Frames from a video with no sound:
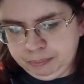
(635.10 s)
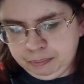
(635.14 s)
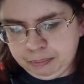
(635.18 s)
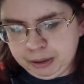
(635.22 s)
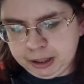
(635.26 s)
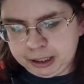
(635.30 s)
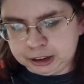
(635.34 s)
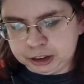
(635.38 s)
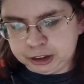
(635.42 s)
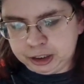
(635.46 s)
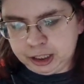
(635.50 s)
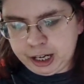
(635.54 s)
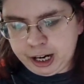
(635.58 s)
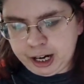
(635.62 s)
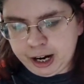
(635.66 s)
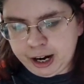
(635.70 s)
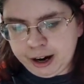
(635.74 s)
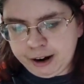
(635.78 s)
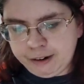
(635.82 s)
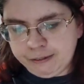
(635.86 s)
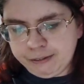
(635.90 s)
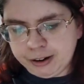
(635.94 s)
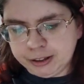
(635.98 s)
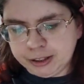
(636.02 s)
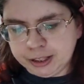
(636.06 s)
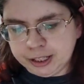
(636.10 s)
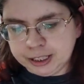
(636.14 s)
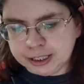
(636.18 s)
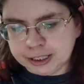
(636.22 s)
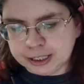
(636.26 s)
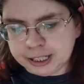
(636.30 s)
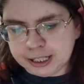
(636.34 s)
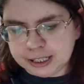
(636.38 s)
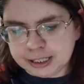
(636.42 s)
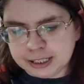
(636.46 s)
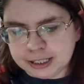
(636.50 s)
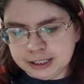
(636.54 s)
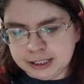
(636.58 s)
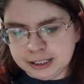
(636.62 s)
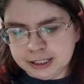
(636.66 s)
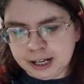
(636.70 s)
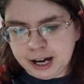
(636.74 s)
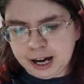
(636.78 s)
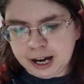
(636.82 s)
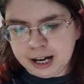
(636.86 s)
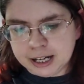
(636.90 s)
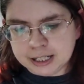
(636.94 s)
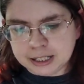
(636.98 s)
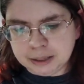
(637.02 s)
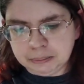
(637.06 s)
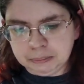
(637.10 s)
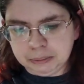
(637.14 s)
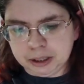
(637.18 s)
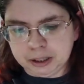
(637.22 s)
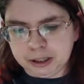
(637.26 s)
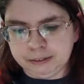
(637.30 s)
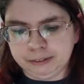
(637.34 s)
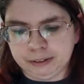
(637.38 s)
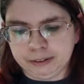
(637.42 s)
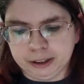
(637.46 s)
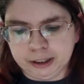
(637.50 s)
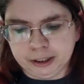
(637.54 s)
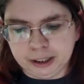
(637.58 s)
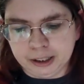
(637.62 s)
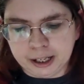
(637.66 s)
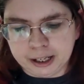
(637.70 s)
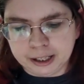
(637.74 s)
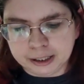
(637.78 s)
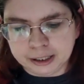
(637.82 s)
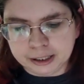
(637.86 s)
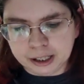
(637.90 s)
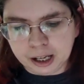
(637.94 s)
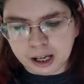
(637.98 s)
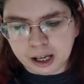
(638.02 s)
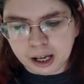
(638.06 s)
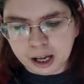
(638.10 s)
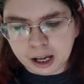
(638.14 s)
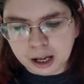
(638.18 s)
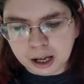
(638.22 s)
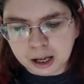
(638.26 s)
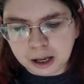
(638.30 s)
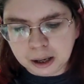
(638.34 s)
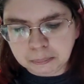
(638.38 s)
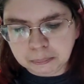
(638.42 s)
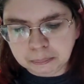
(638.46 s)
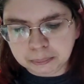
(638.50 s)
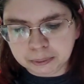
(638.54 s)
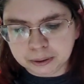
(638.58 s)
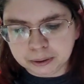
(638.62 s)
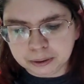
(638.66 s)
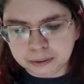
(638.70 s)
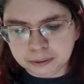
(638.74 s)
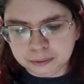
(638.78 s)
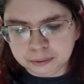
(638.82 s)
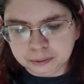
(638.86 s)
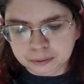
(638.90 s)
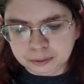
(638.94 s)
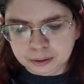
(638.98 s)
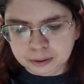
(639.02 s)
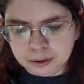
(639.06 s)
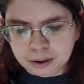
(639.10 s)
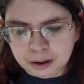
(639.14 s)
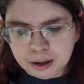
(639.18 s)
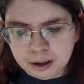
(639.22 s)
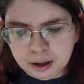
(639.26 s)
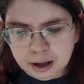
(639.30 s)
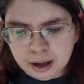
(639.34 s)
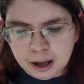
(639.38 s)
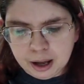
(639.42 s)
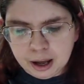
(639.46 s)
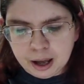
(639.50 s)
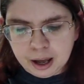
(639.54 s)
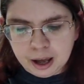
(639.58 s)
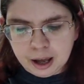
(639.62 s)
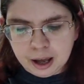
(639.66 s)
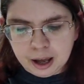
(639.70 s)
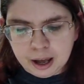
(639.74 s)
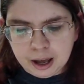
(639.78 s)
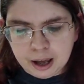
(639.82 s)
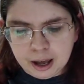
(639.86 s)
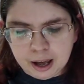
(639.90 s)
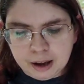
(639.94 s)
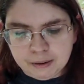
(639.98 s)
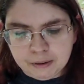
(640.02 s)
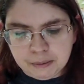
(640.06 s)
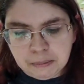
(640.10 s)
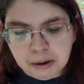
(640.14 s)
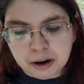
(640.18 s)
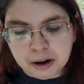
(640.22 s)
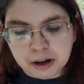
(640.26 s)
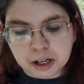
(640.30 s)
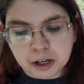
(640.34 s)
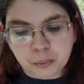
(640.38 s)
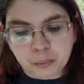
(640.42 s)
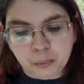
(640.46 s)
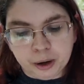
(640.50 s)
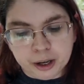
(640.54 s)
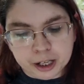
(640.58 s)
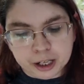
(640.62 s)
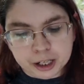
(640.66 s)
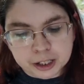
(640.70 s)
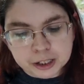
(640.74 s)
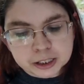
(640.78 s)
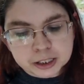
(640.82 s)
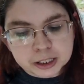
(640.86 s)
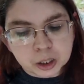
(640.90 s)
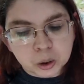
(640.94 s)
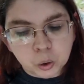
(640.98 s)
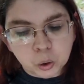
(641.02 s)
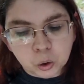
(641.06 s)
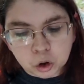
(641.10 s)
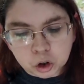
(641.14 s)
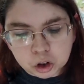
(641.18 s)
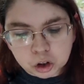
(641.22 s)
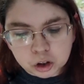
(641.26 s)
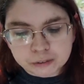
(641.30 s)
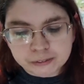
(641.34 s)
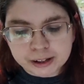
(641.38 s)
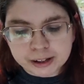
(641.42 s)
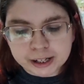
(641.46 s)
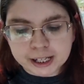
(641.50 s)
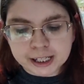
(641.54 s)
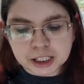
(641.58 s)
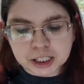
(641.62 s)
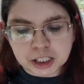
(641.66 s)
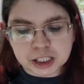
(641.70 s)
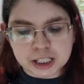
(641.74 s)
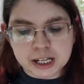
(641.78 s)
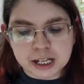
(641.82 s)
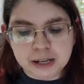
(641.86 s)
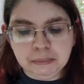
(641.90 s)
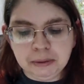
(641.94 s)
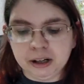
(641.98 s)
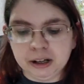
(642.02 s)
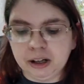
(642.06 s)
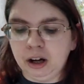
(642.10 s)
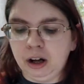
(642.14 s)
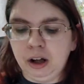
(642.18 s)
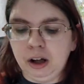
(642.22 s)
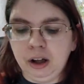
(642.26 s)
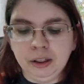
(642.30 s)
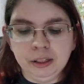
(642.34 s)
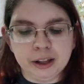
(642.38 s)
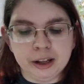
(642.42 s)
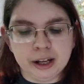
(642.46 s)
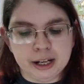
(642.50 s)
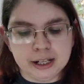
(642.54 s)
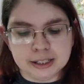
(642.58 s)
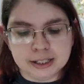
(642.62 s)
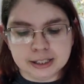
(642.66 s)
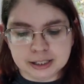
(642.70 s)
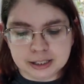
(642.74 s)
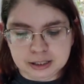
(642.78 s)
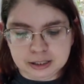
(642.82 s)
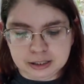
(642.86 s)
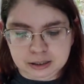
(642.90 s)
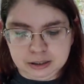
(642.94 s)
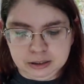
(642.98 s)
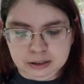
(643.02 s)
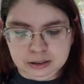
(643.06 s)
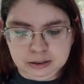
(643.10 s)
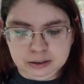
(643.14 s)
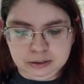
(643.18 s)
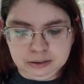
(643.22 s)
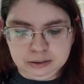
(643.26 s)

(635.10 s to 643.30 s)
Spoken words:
Make sure everything stays nice and beautifully lined up. And remember, you want to use 1/4 of an inch seam on all of this.